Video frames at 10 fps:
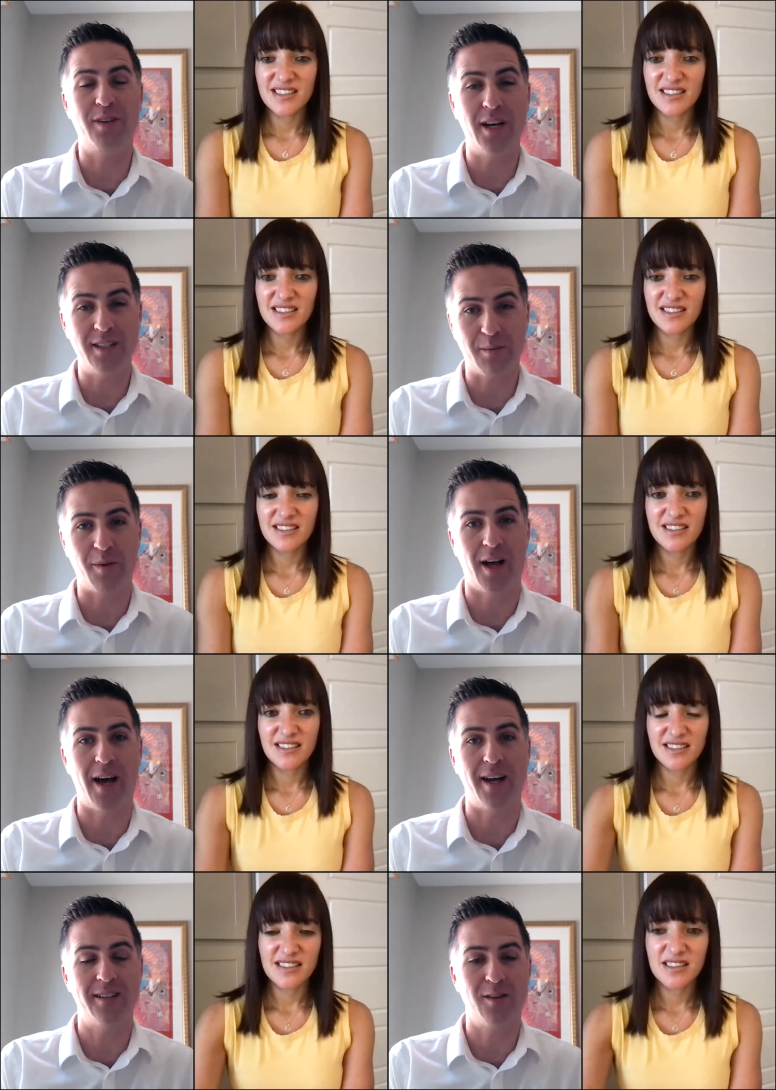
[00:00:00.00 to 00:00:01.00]
Speaker 1: does
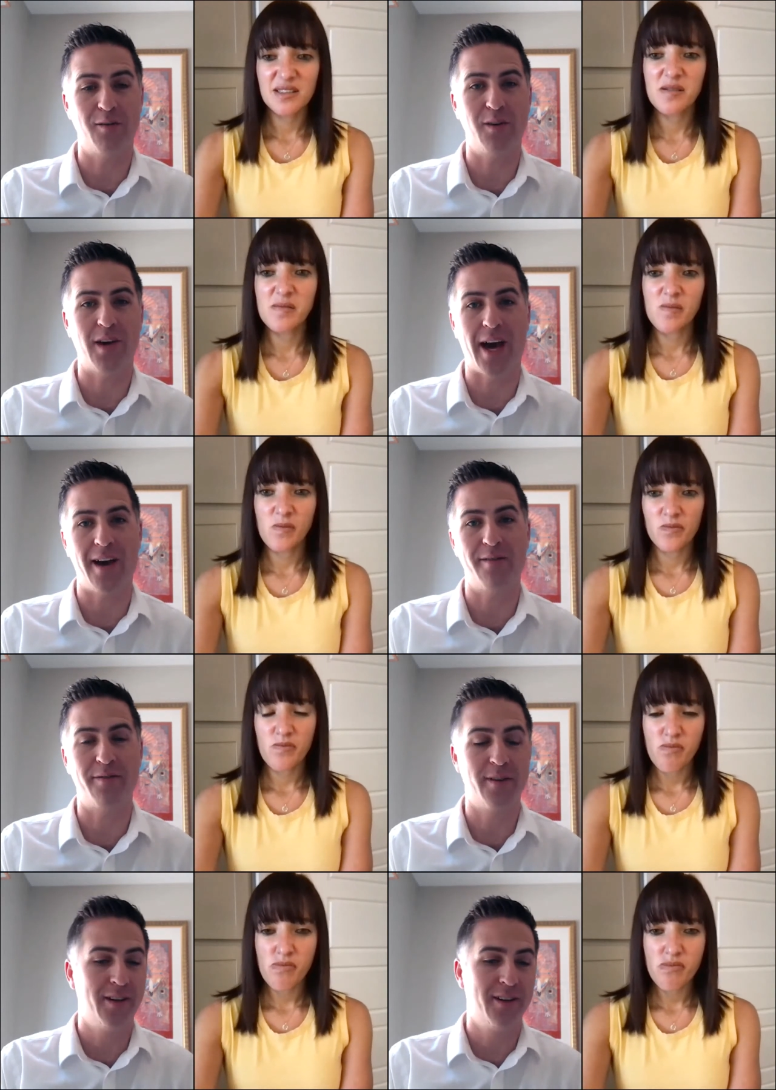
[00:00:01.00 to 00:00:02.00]
apply. So if you have
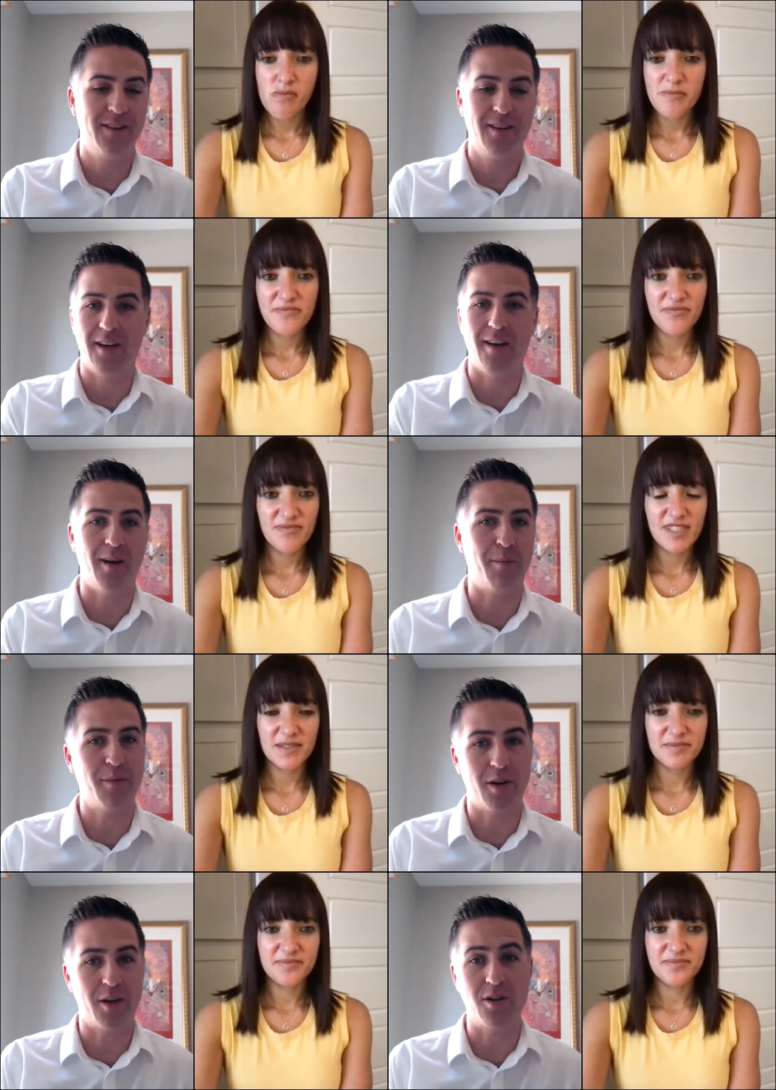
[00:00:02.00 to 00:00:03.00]
a, a,
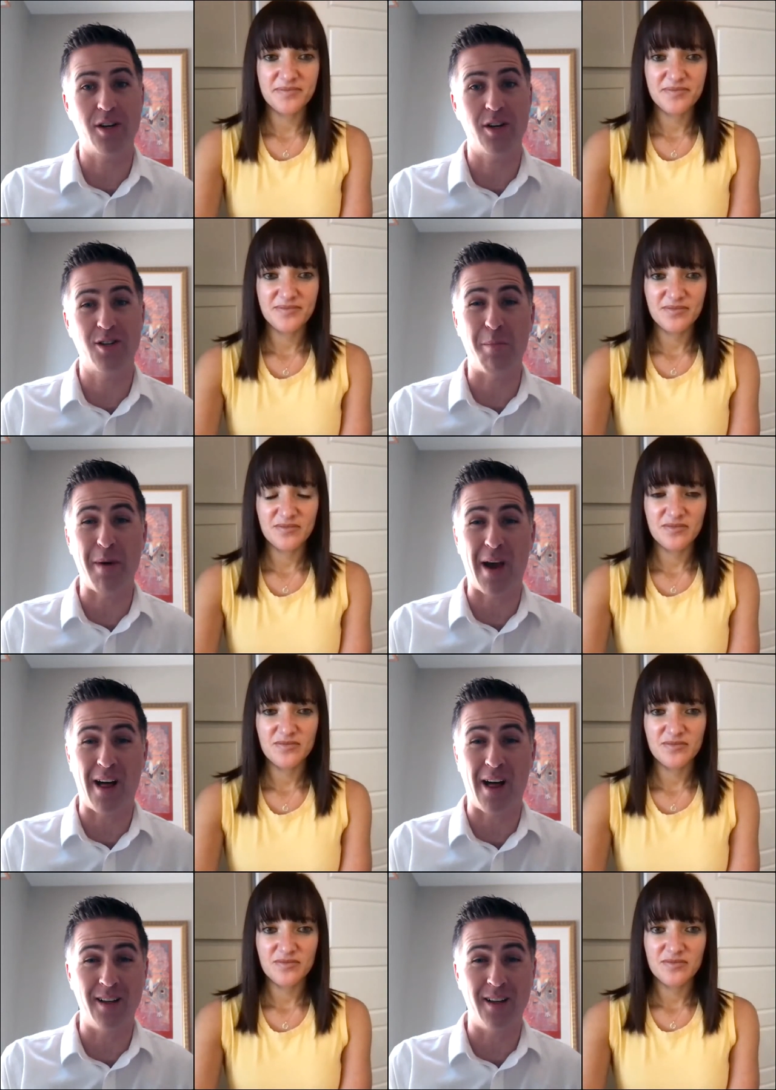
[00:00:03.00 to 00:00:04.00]
a traditional
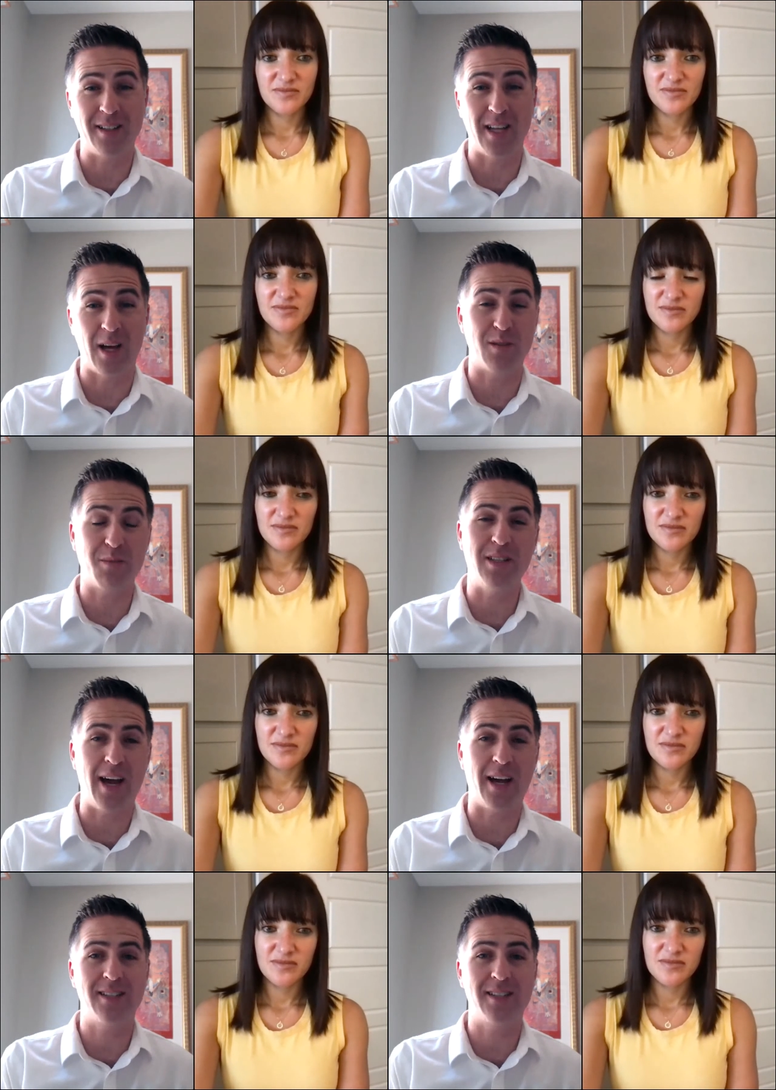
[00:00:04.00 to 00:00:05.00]
balance that was
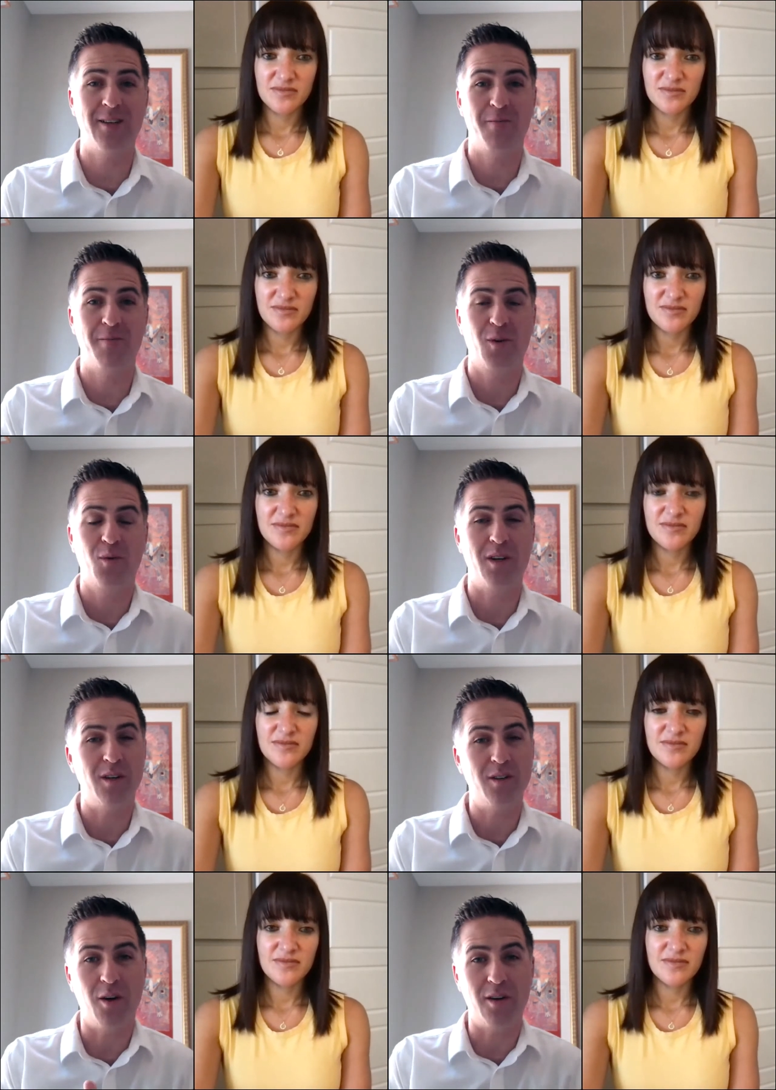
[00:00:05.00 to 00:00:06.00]
pre-tax, when
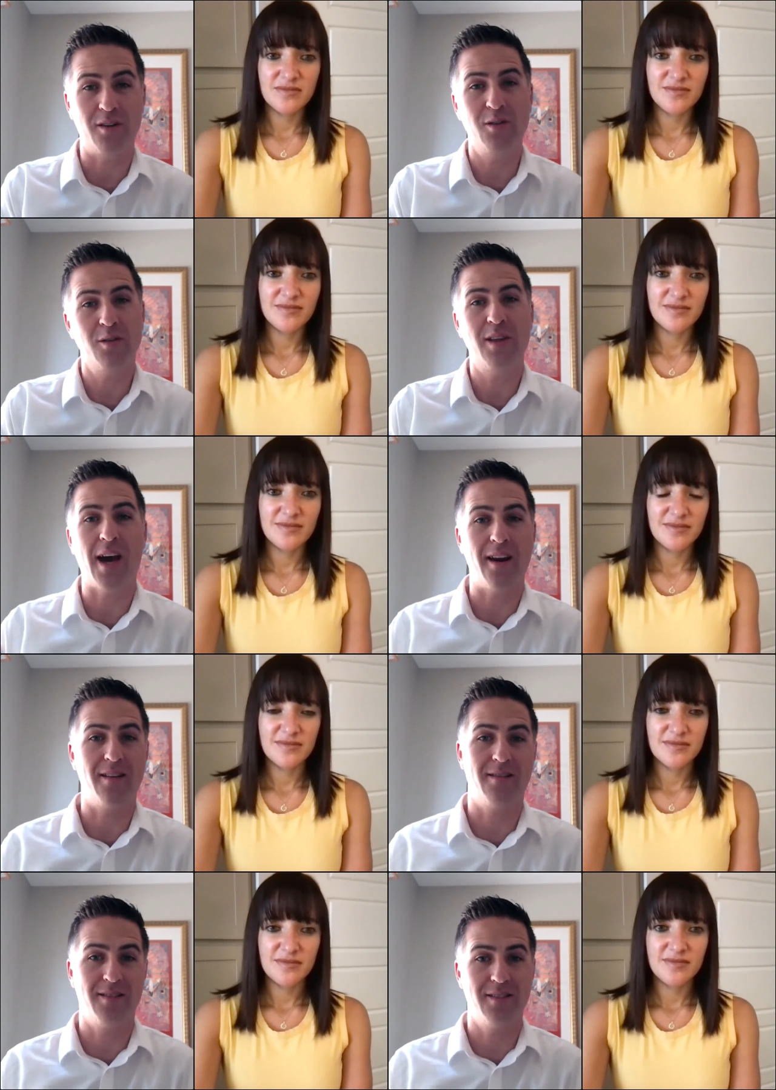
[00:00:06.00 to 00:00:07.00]
you go to do that
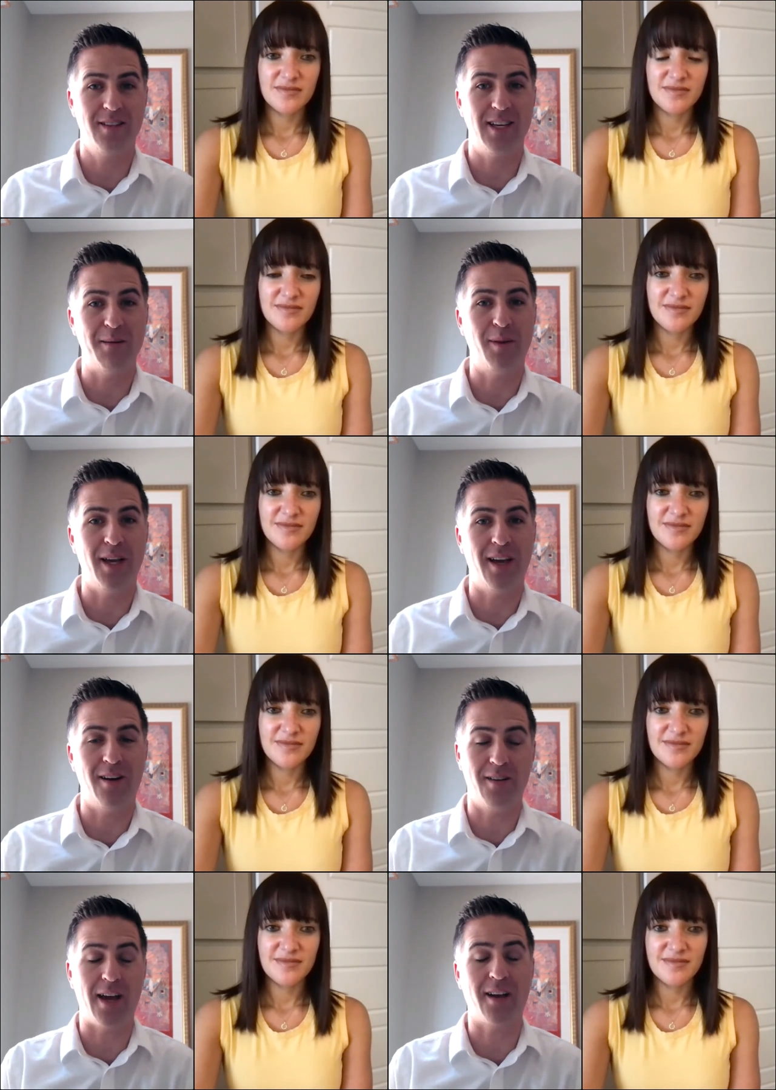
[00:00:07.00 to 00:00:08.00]
in-plan
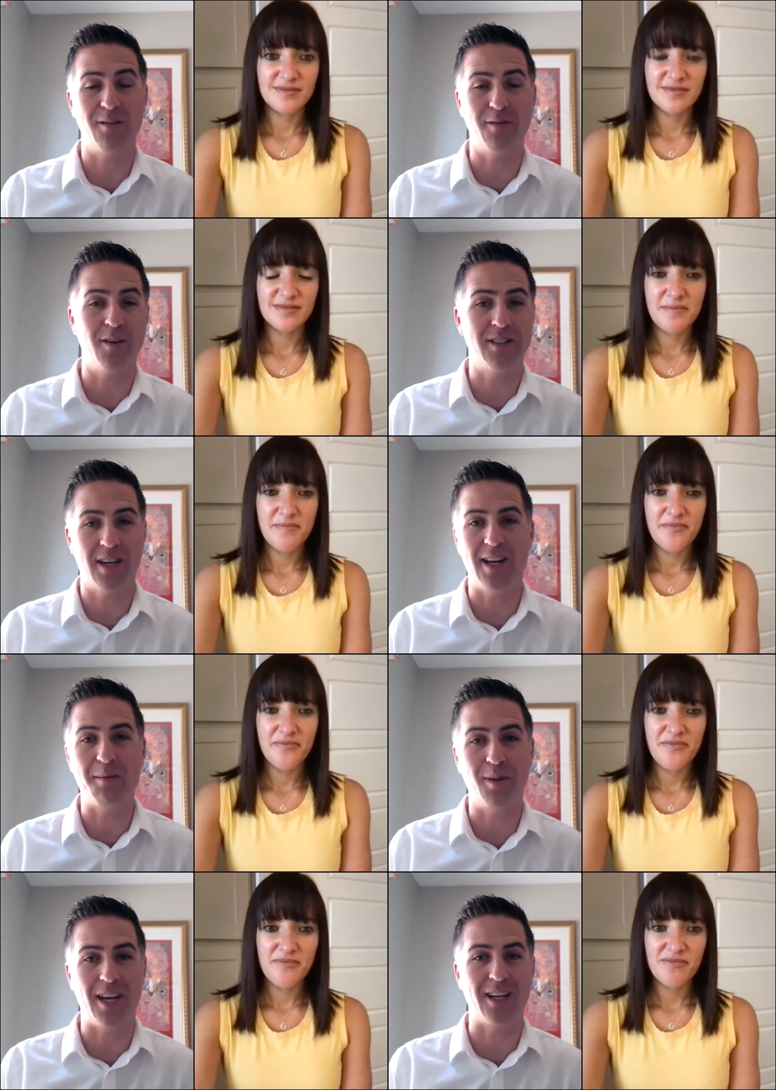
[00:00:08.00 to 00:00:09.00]
or that convert, it's not an
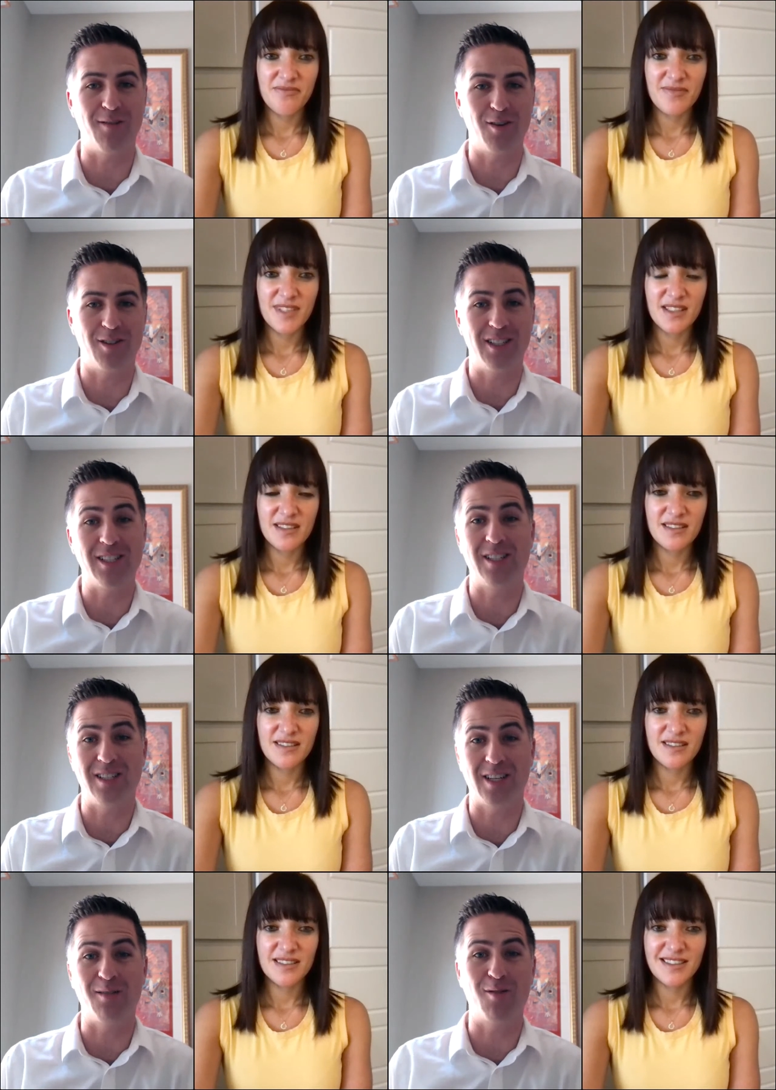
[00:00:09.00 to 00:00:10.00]
in-plan conversion, this is just
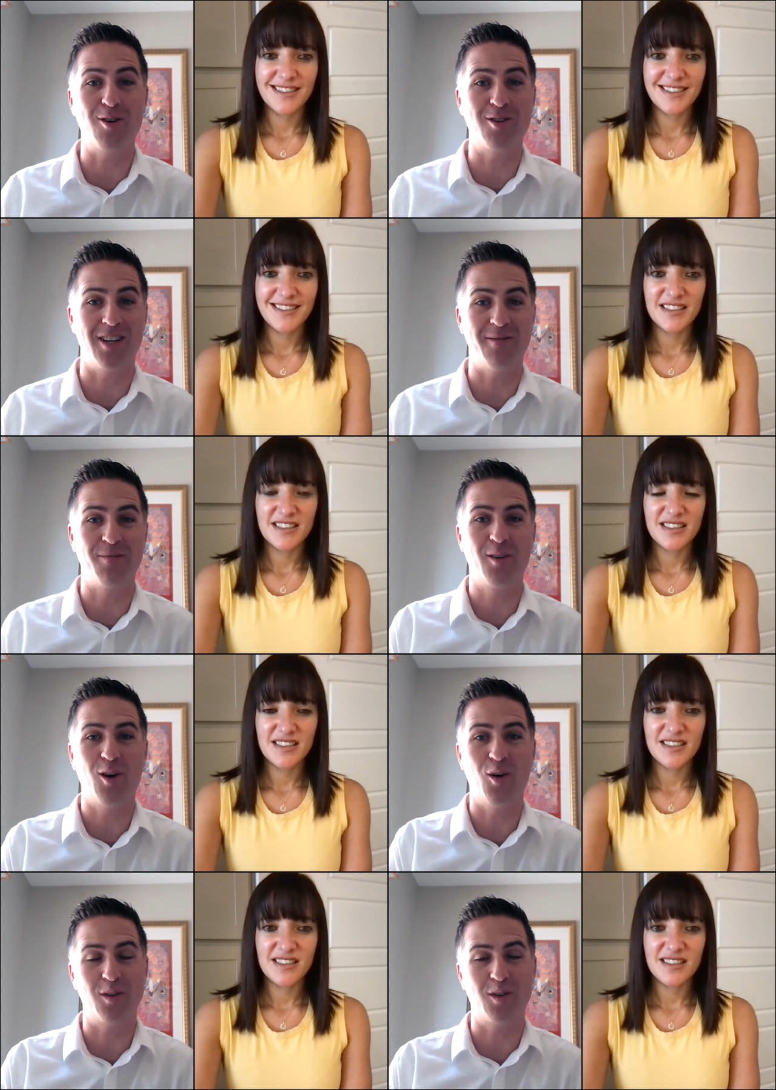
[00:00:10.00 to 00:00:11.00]
a conversion
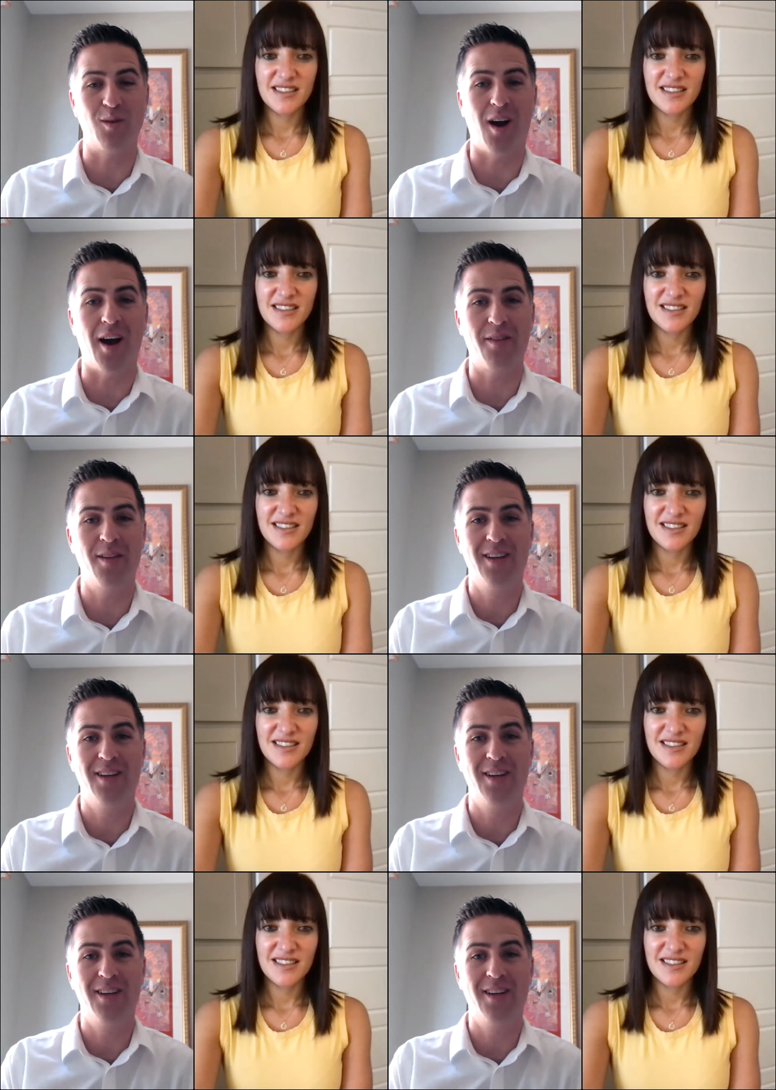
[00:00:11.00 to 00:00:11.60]
over to Roth,